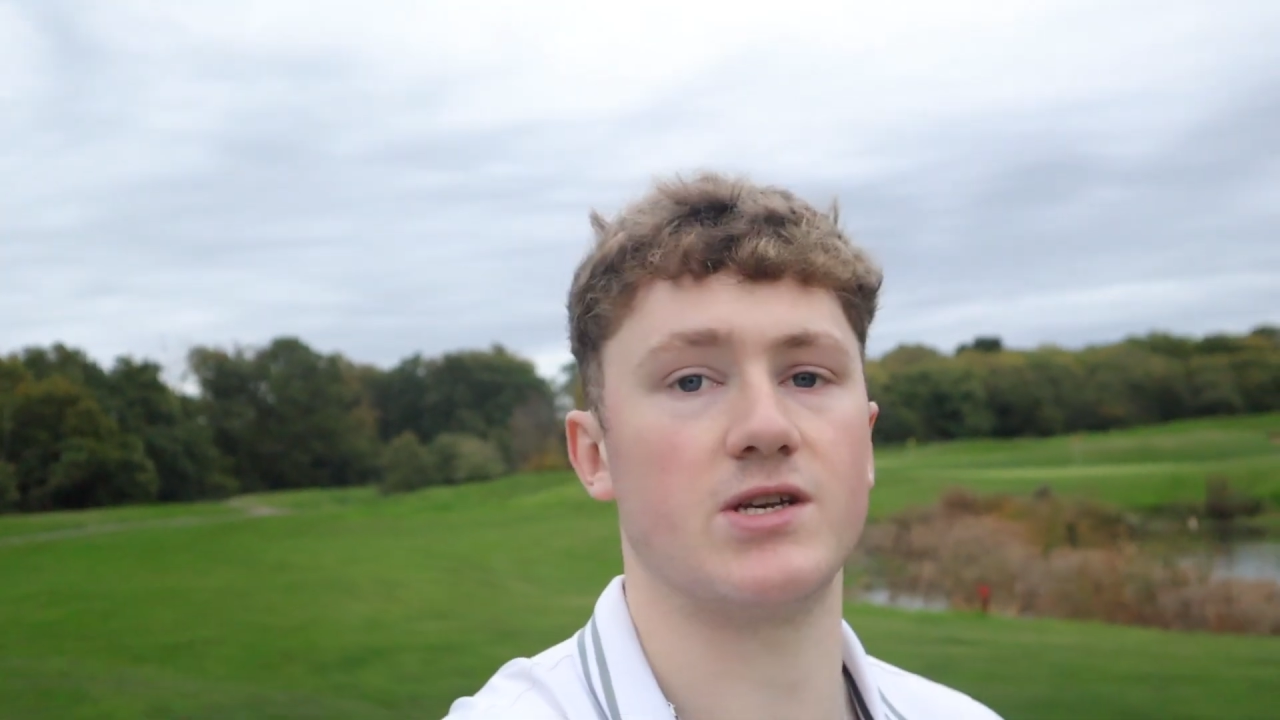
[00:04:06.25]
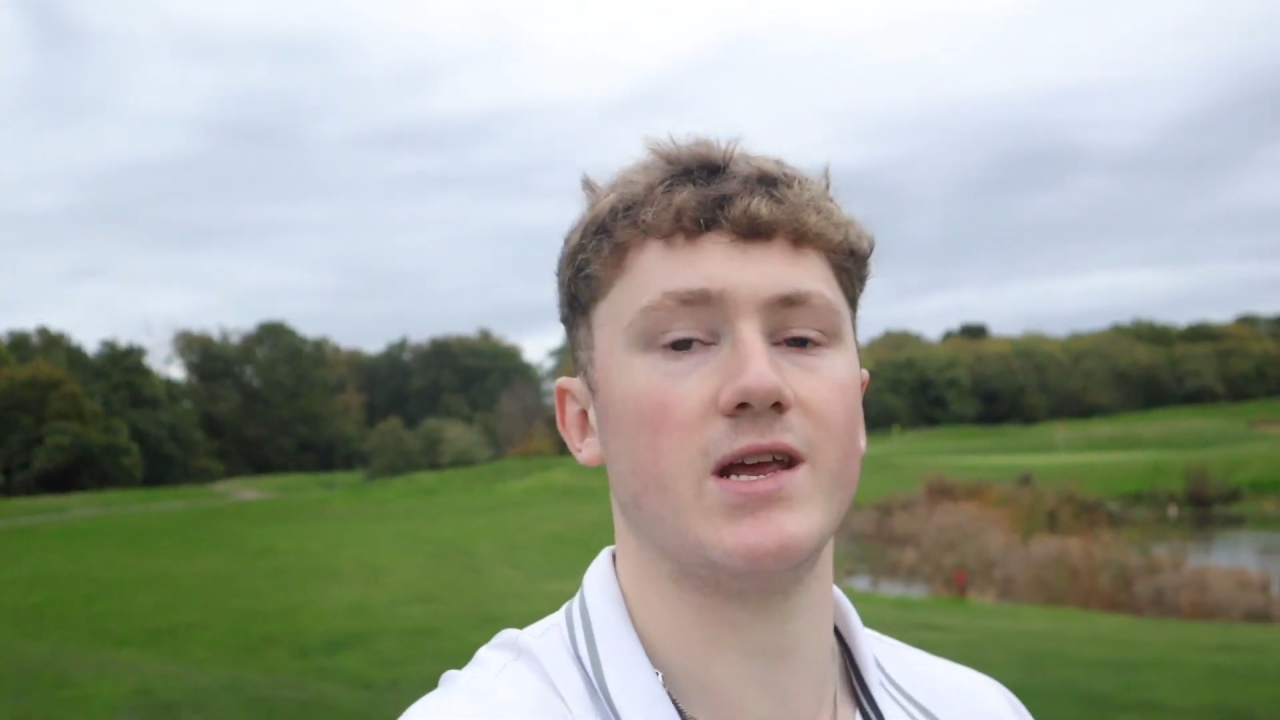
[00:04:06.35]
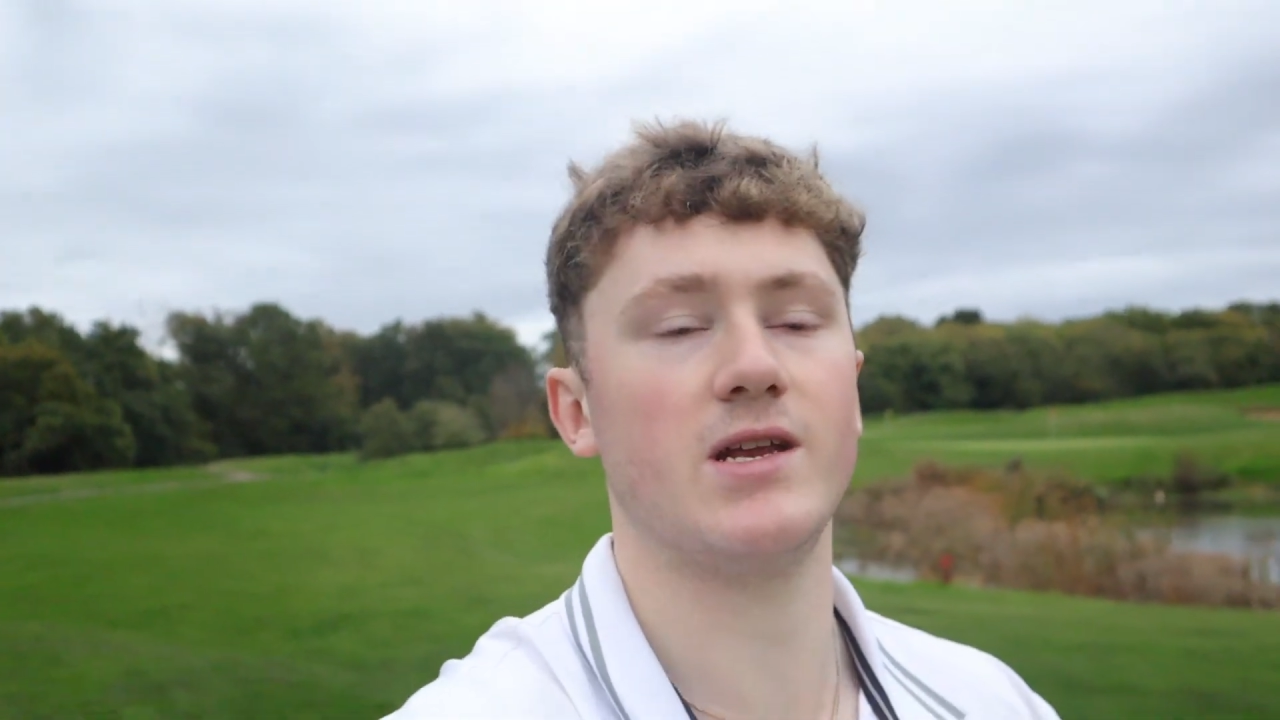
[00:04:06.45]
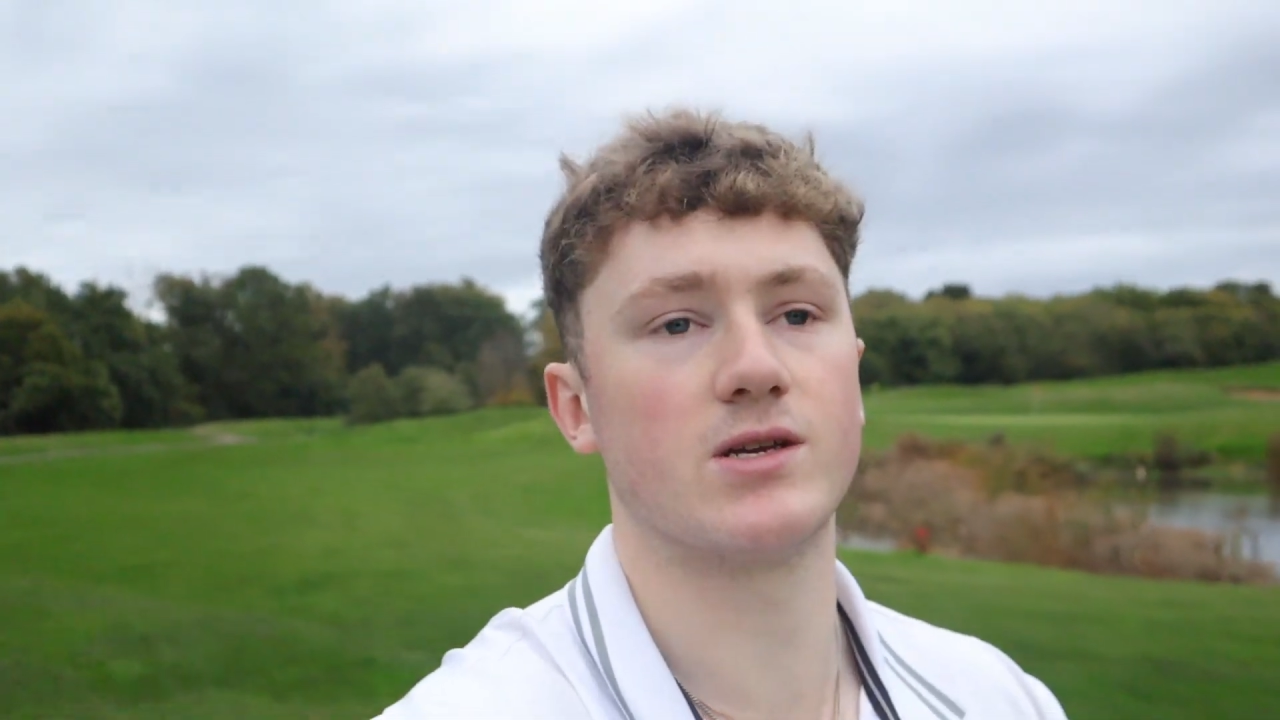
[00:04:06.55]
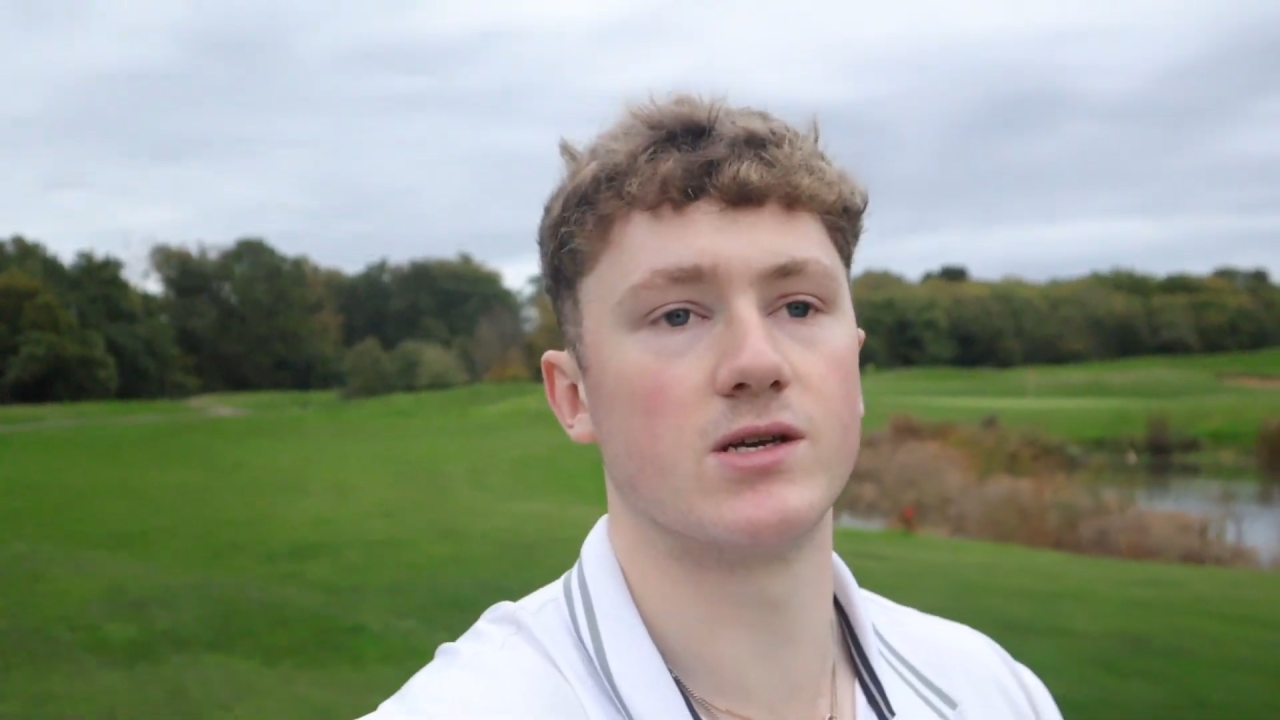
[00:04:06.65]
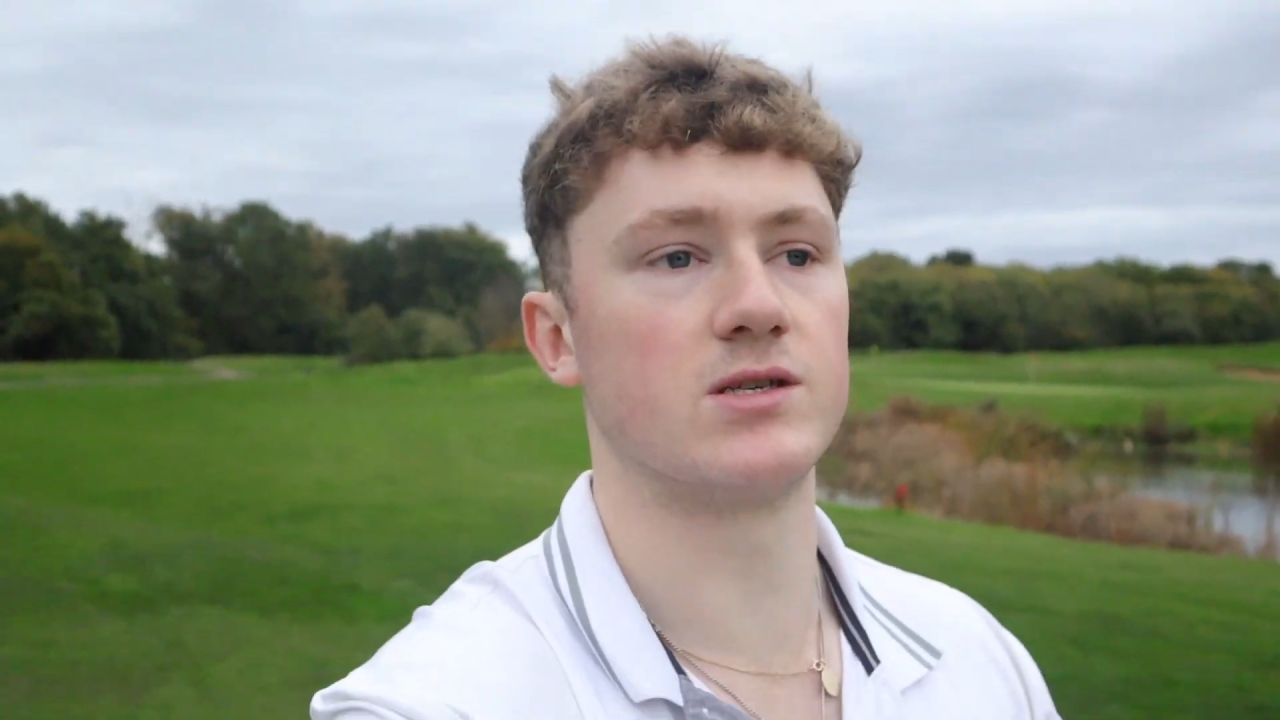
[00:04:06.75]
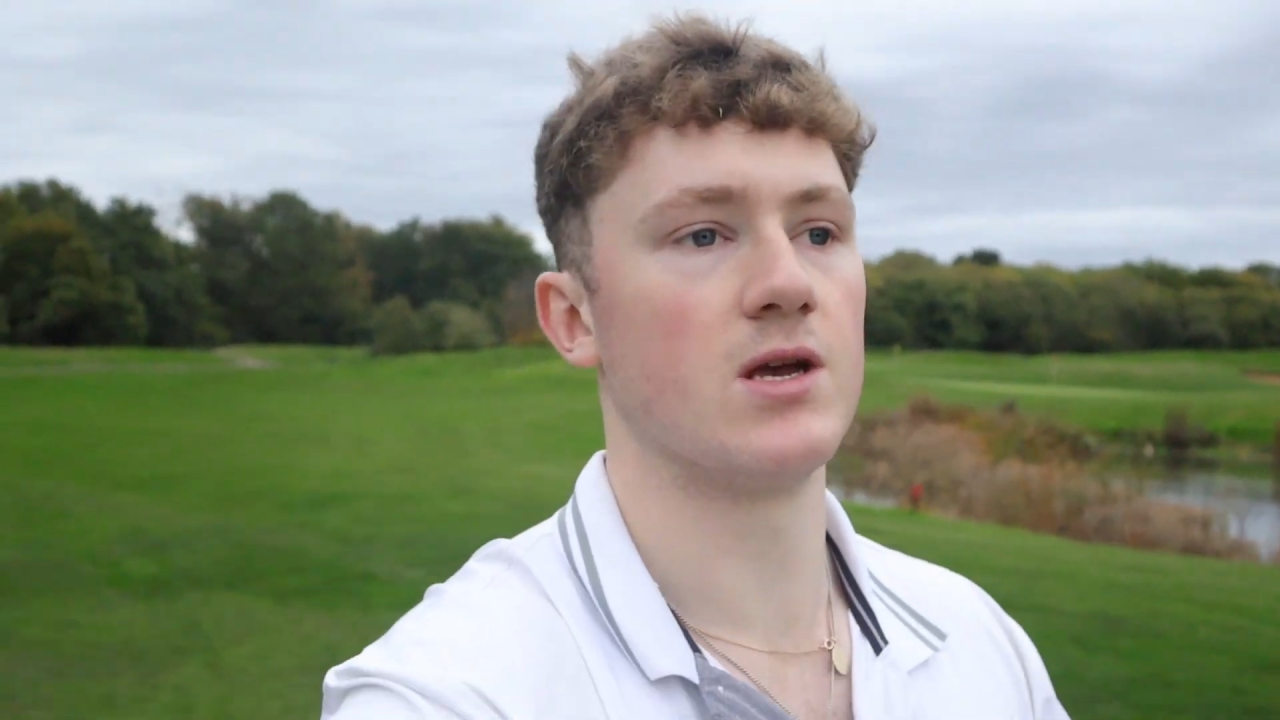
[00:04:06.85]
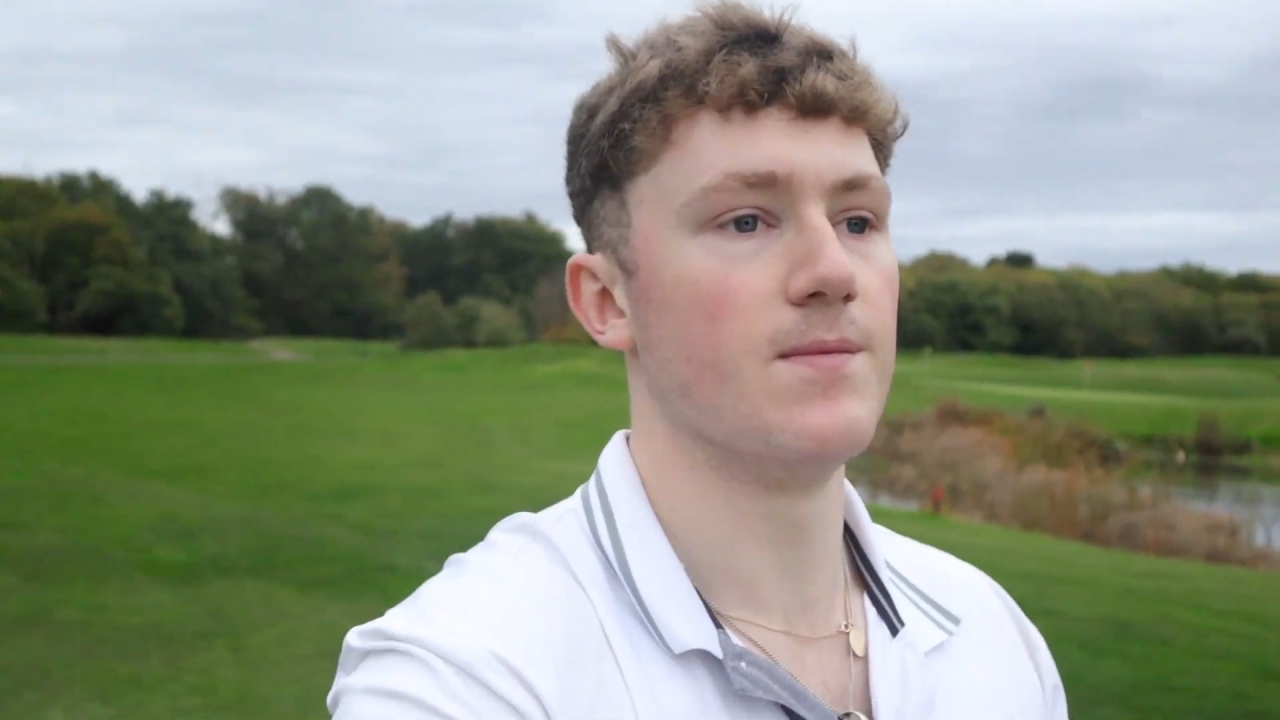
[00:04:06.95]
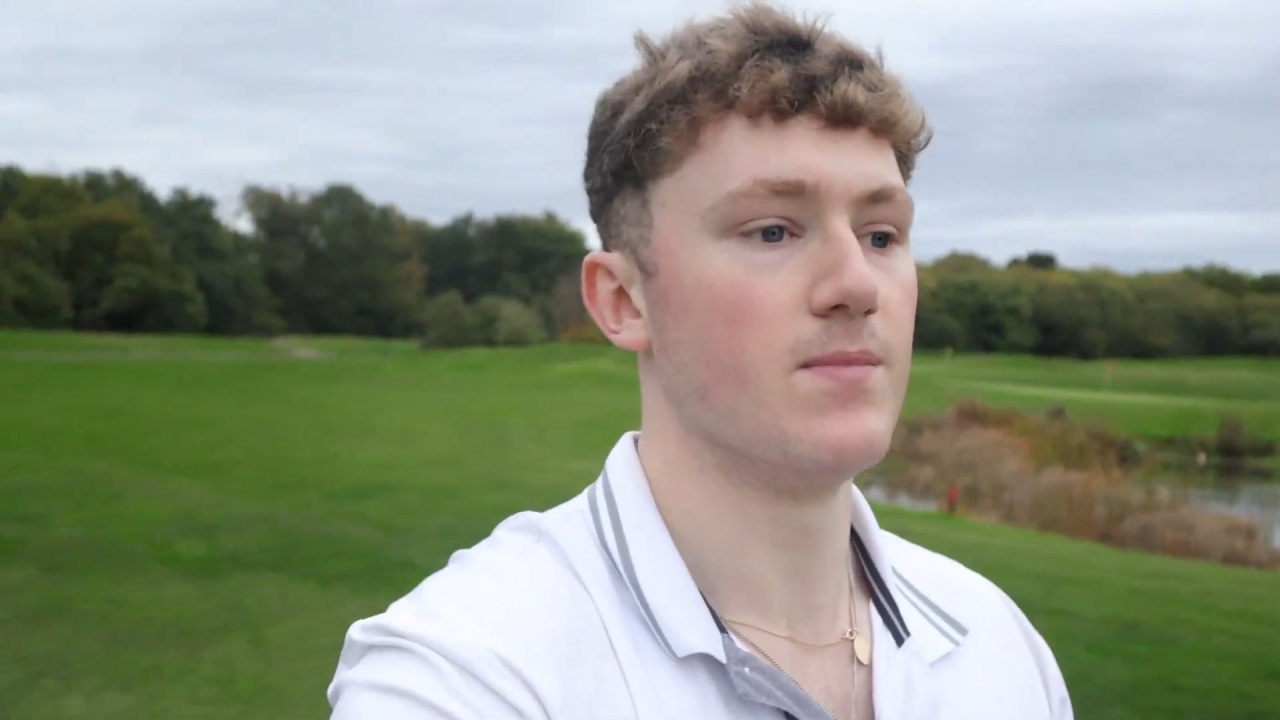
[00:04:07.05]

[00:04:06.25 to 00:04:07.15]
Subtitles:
you need because